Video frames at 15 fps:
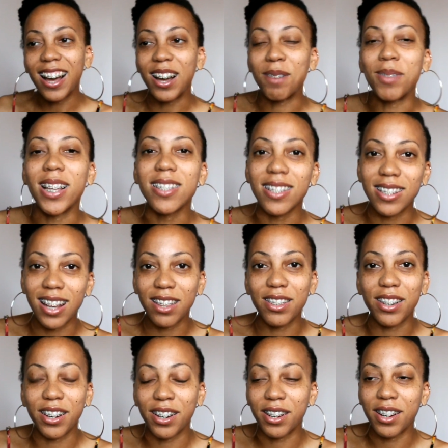um, that's
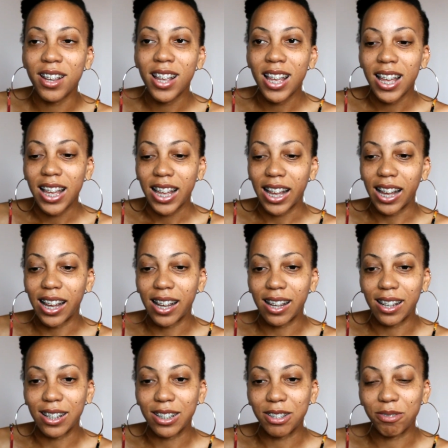another
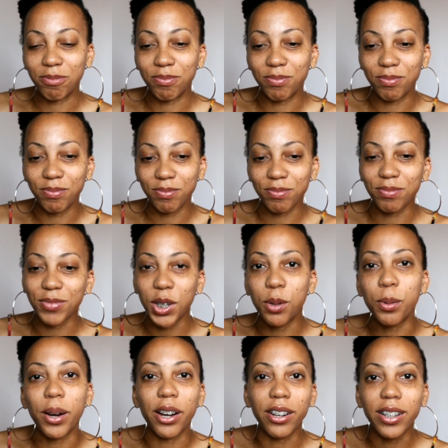uh,
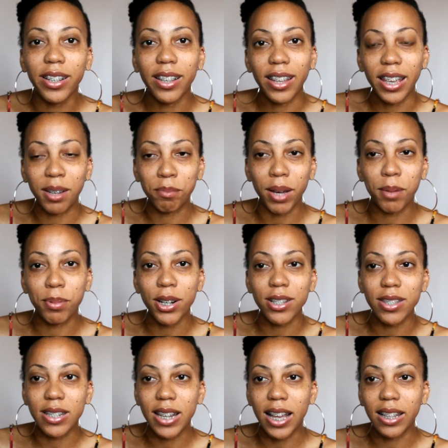quirk in my
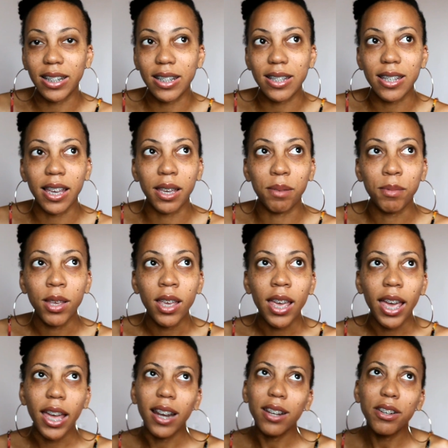personality type
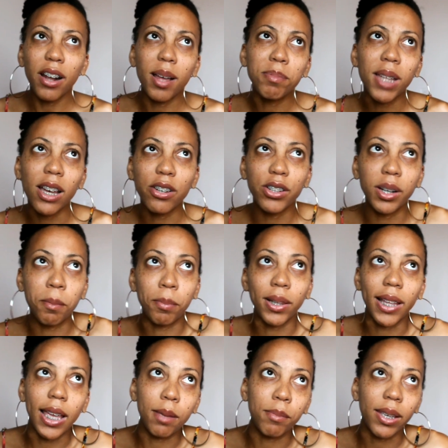and you know I'm not gonna
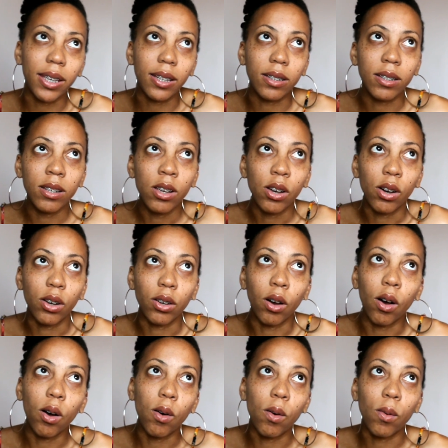blame it
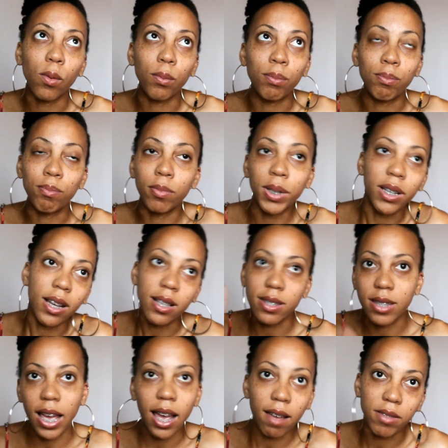oh
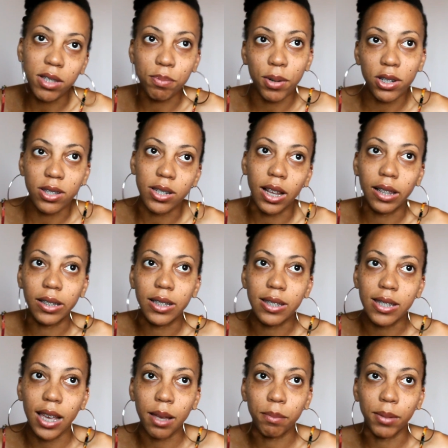because I have this
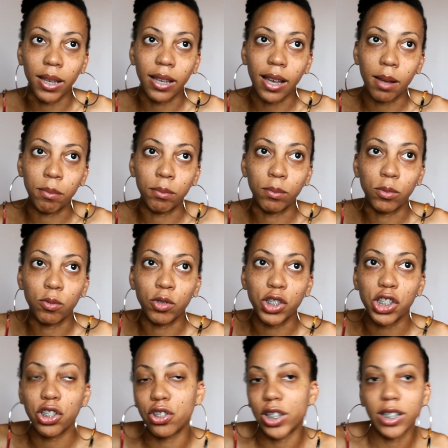personality type like I'm
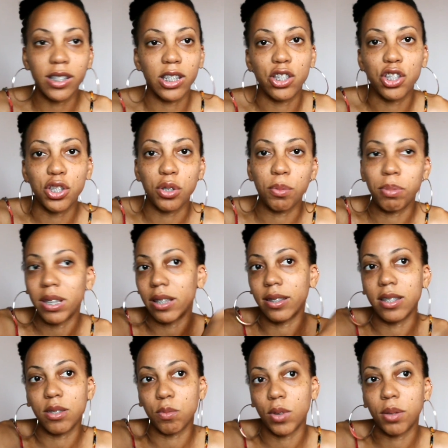restricted to being
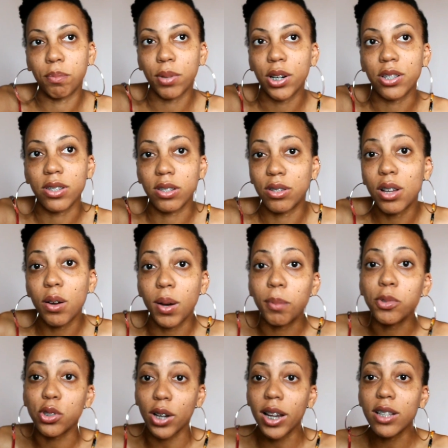this one person no
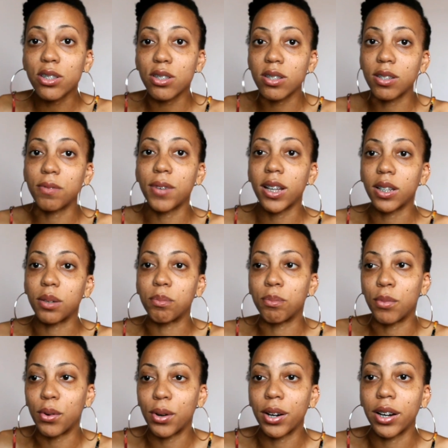I'm trying to develop
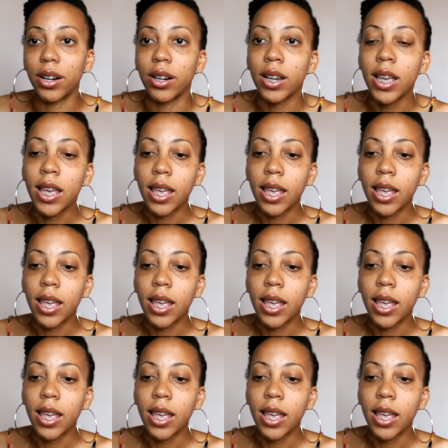more